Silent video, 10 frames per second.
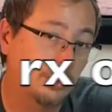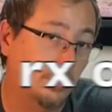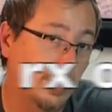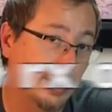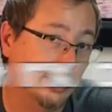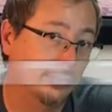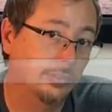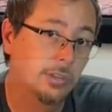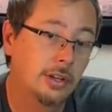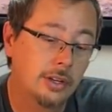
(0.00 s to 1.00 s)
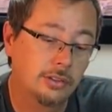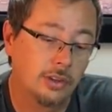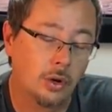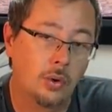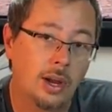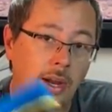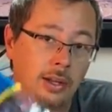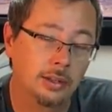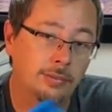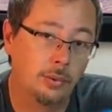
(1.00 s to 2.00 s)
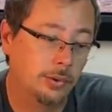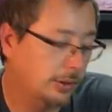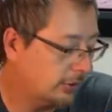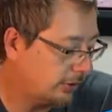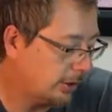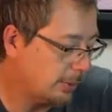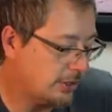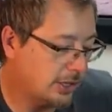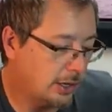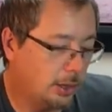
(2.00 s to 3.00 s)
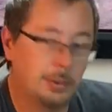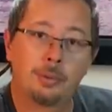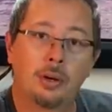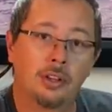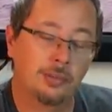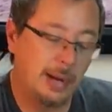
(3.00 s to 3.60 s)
Taranis. So uh, look forward to this in my channel, let me put all this